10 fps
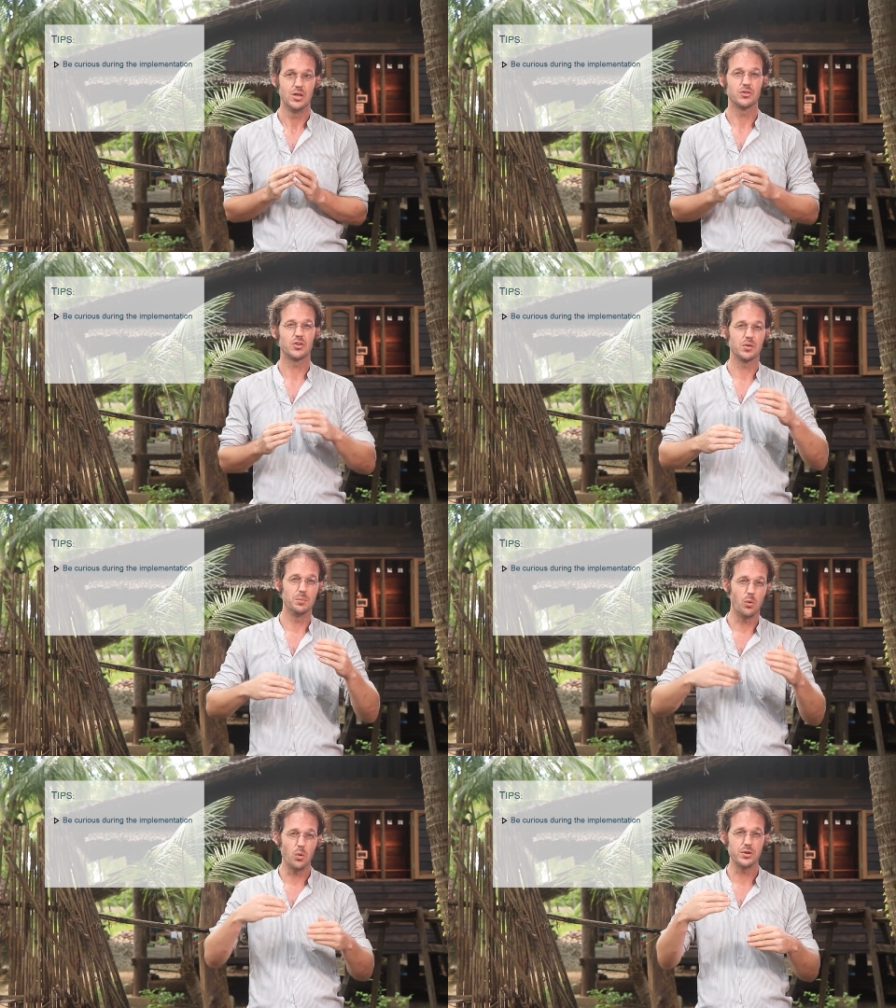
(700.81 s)
So the
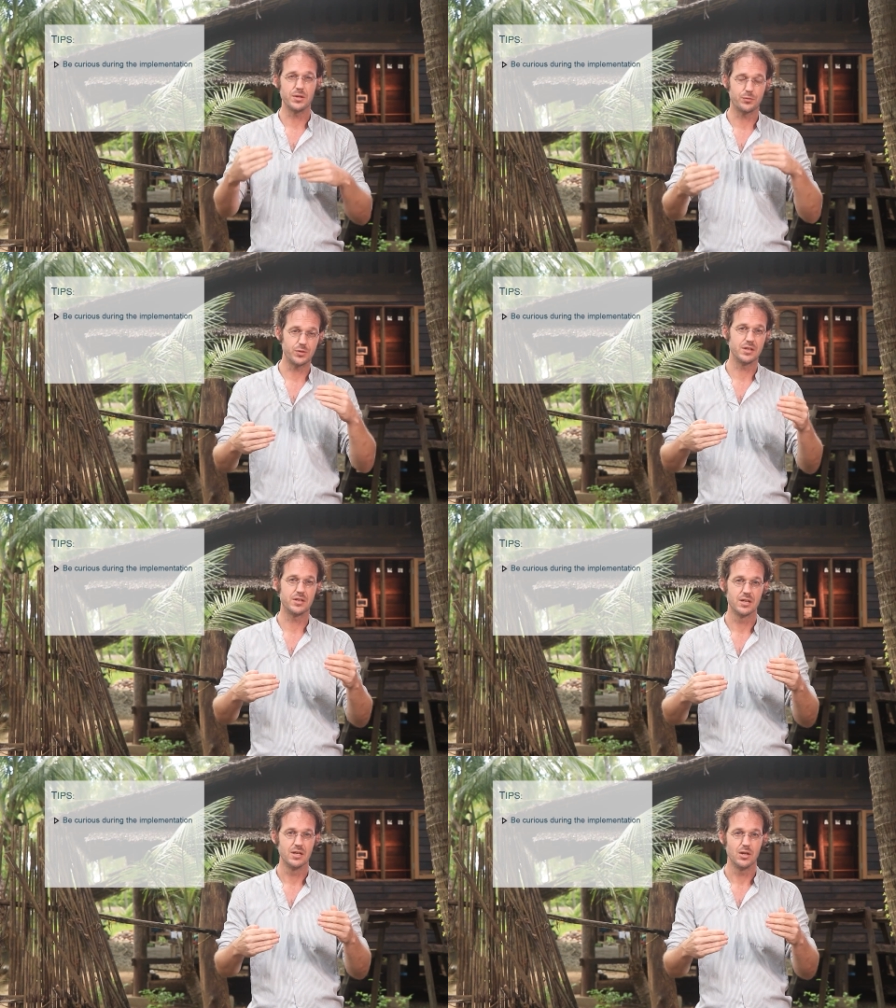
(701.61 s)
more
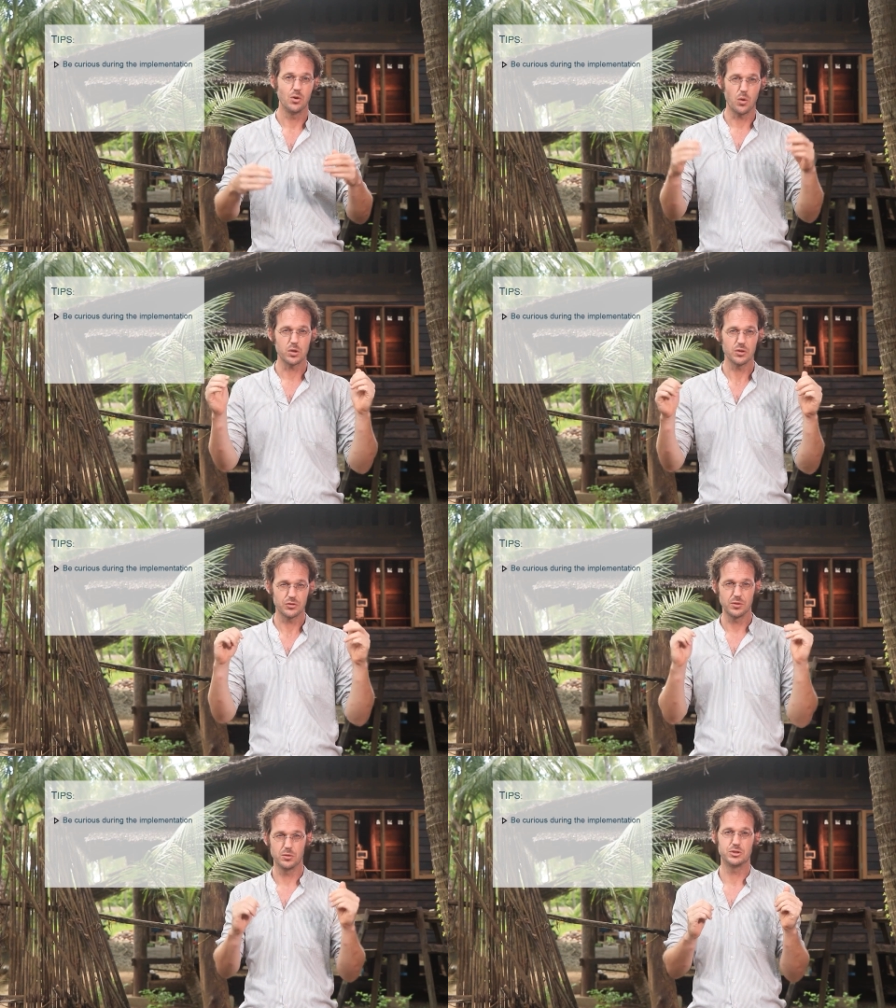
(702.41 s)
different local
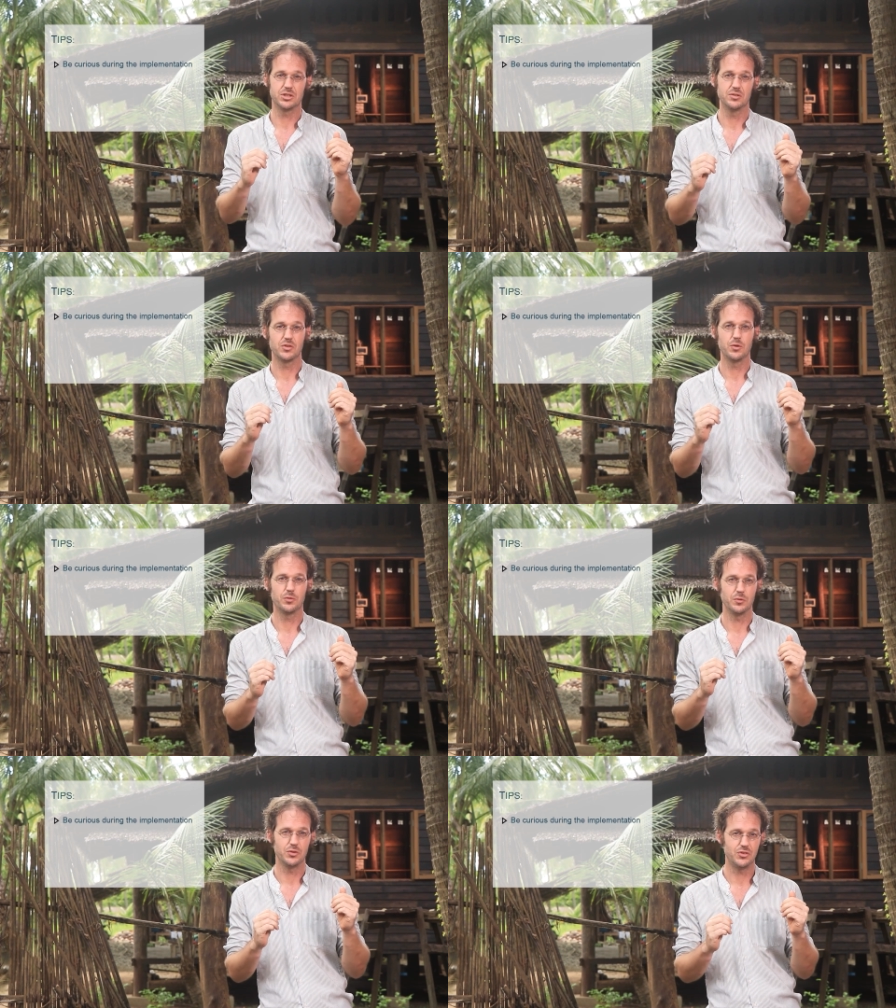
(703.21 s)
solutions you
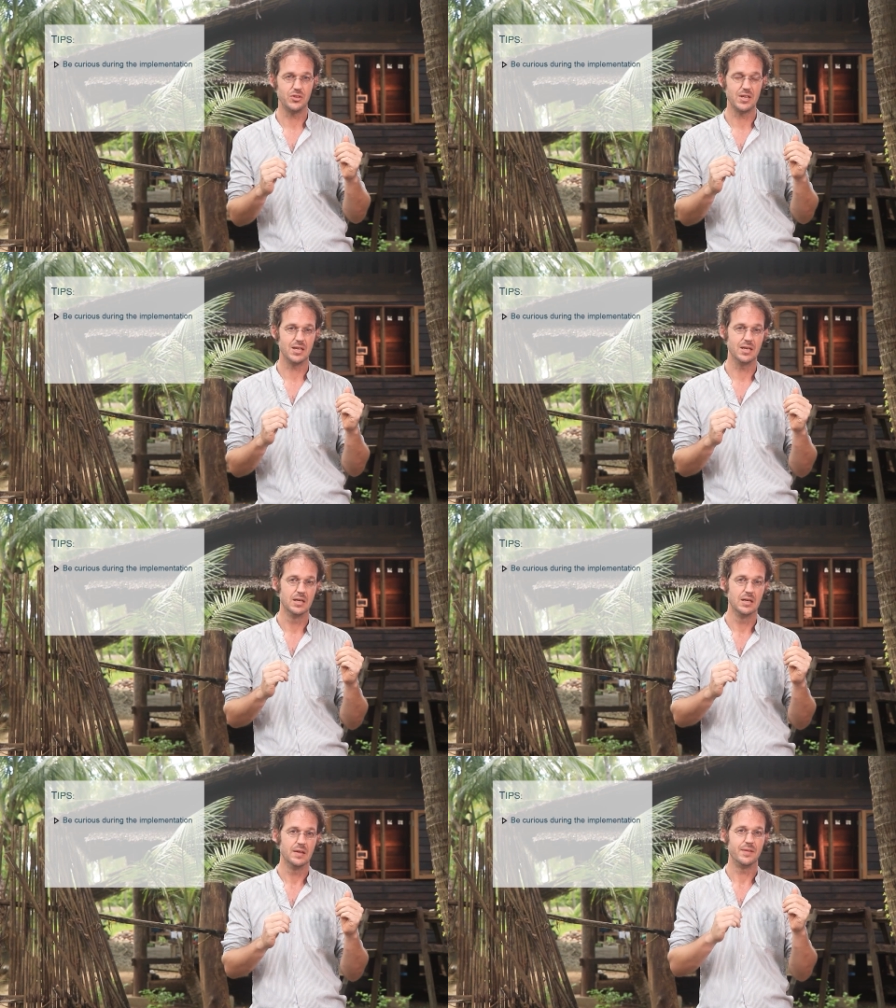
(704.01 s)
see,
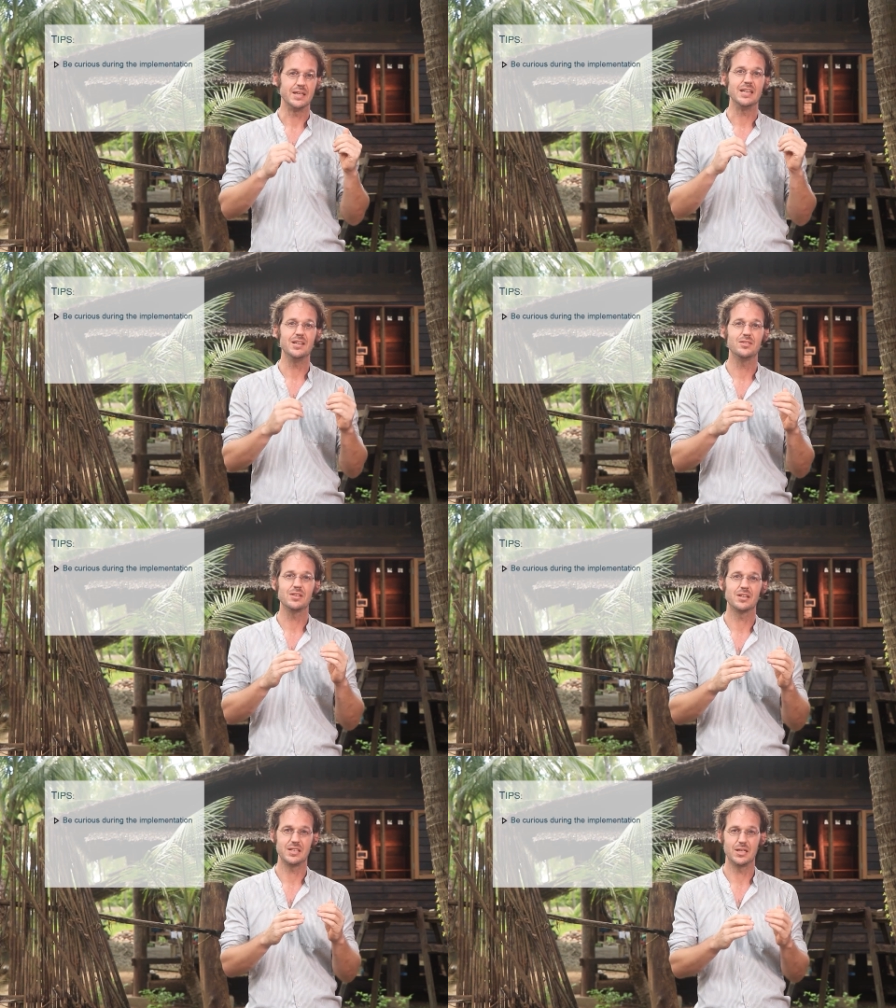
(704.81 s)
the
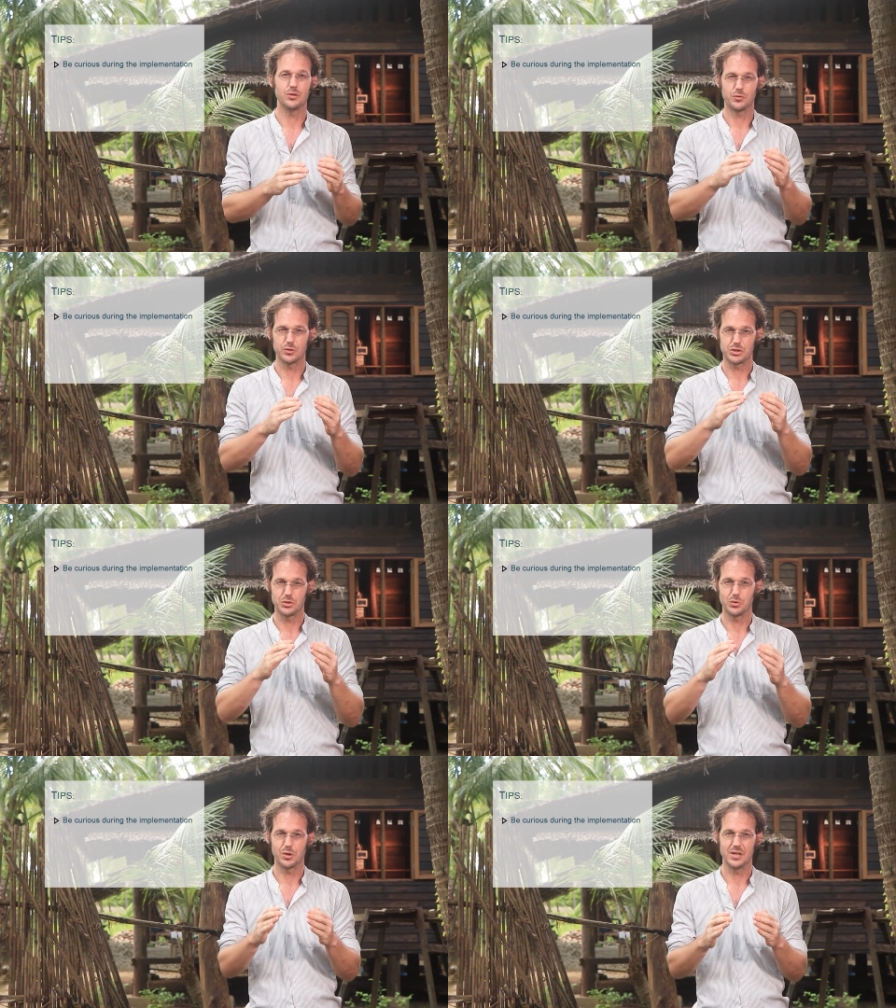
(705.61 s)
easier it is for
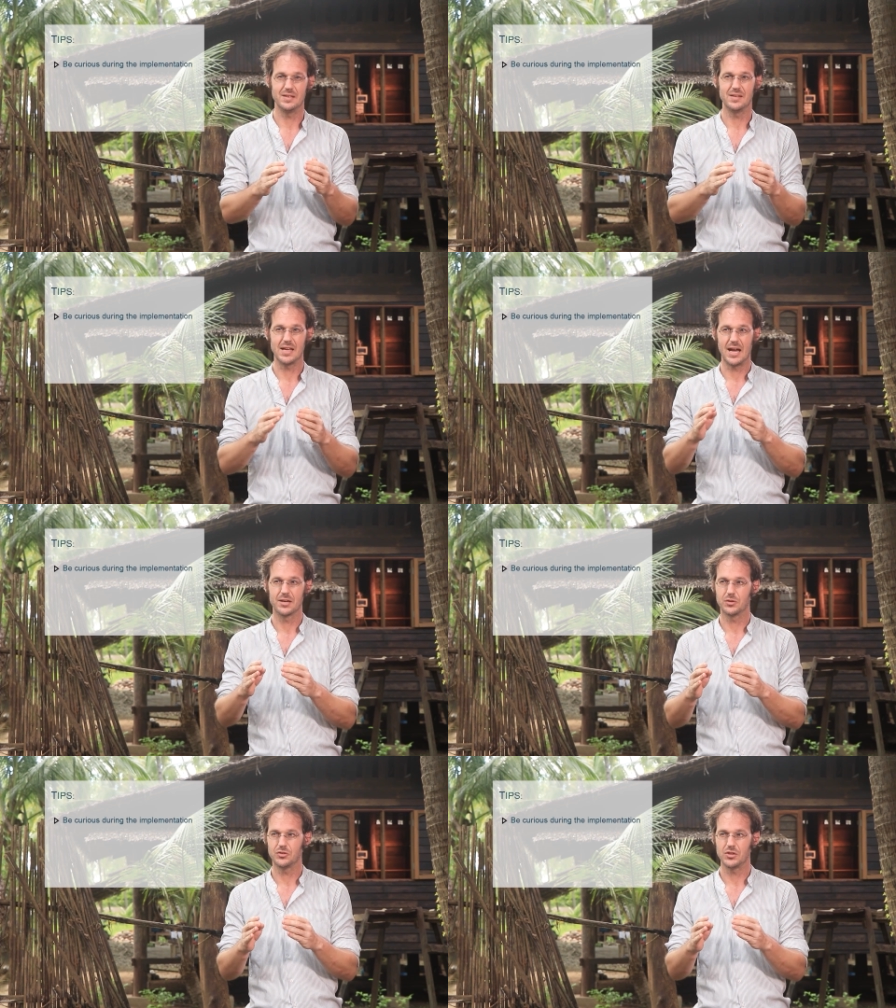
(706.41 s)
sure in the
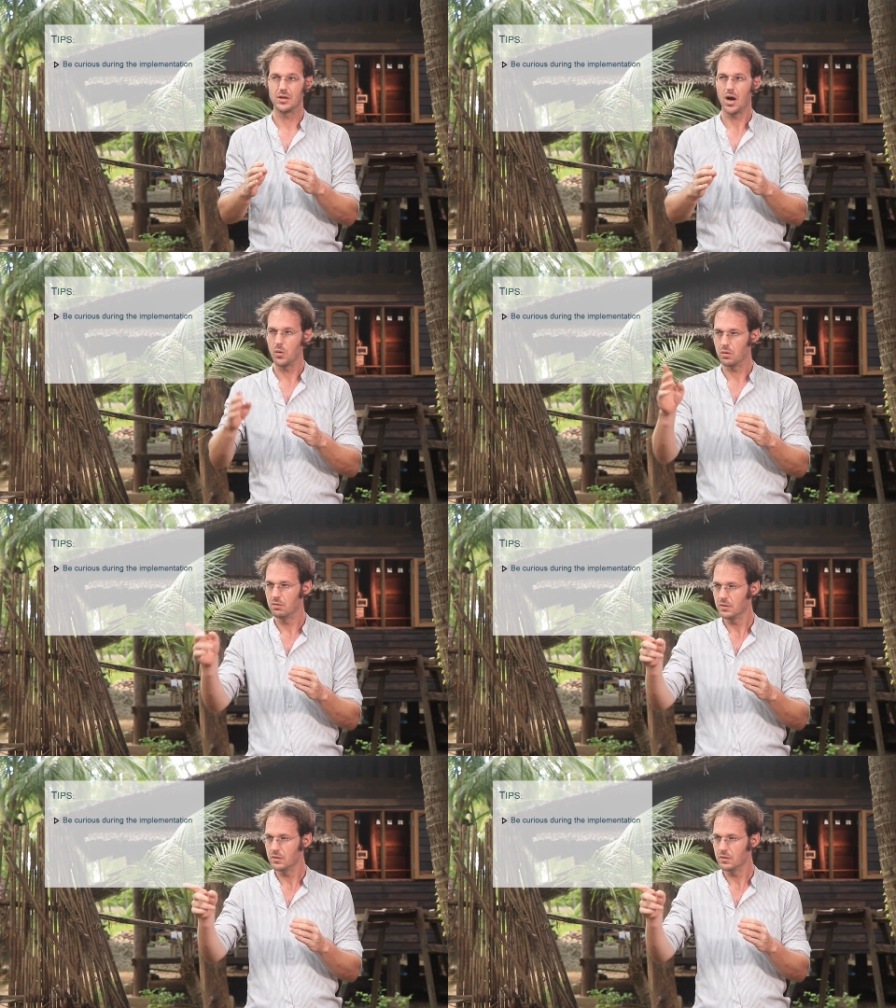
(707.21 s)
end to see, oh,